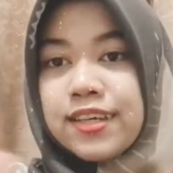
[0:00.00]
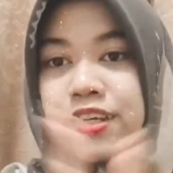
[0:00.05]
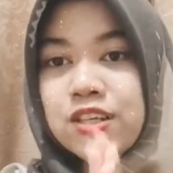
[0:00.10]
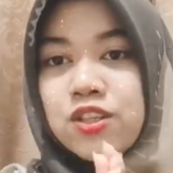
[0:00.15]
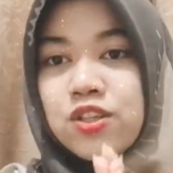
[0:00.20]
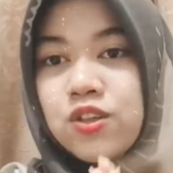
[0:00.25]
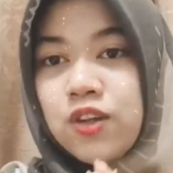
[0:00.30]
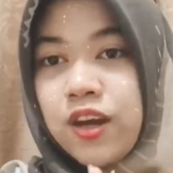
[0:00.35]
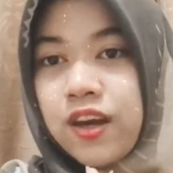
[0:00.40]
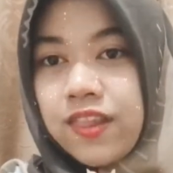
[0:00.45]

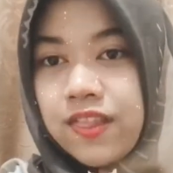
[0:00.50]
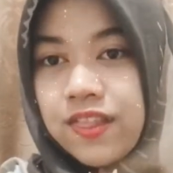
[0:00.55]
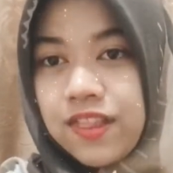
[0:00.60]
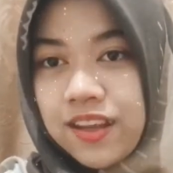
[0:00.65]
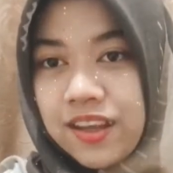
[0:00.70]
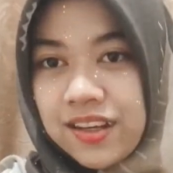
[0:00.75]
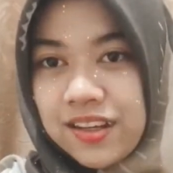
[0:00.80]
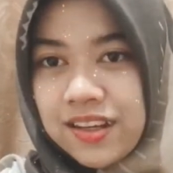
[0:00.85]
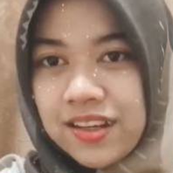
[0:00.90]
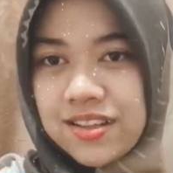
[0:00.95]
So I
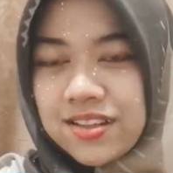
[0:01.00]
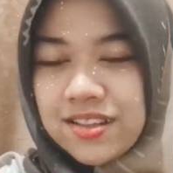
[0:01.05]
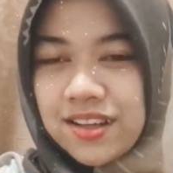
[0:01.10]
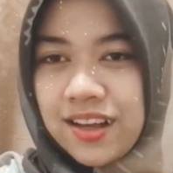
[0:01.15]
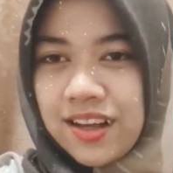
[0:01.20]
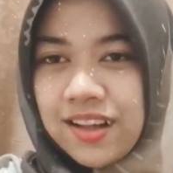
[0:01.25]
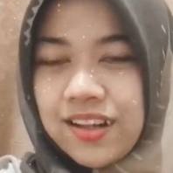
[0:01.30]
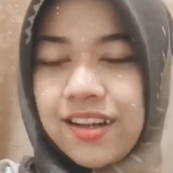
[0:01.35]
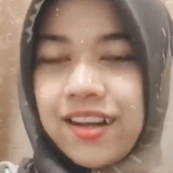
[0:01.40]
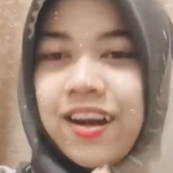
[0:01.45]
think that's
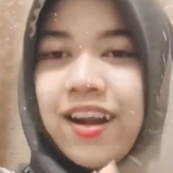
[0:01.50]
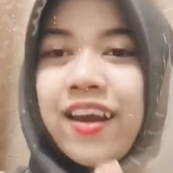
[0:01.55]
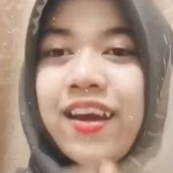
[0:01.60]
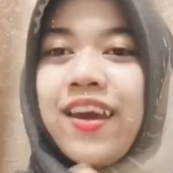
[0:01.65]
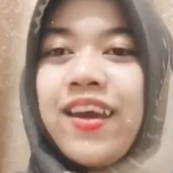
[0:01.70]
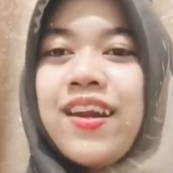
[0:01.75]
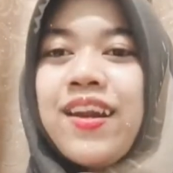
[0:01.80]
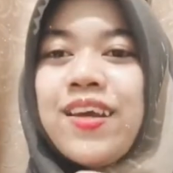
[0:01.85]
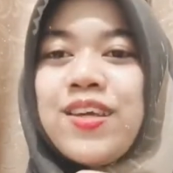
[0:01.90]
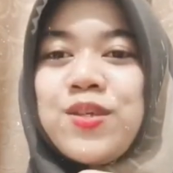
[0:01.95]
all that I
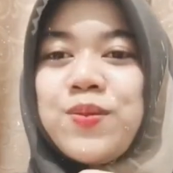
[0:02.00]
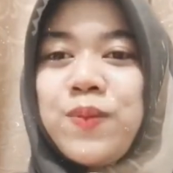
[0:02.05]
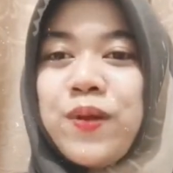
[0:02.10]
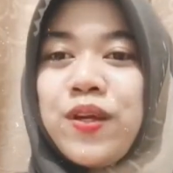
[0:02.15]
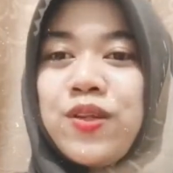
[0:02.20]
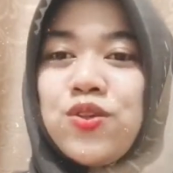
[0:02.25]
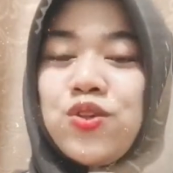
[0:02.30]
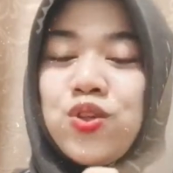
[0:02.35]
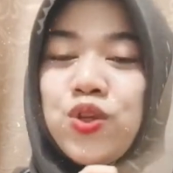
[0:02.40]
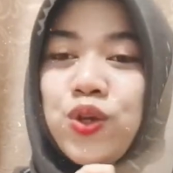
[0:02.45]
can
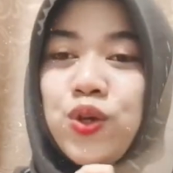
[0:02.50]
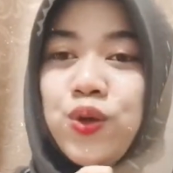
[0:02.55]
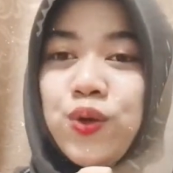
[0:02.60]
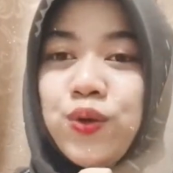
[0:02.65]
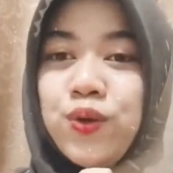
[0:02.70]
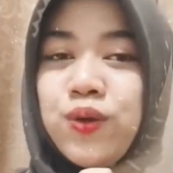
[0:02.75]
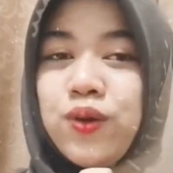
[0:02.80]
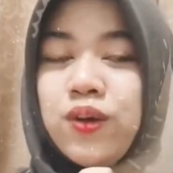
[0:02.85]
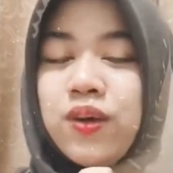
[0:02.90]
explain to you.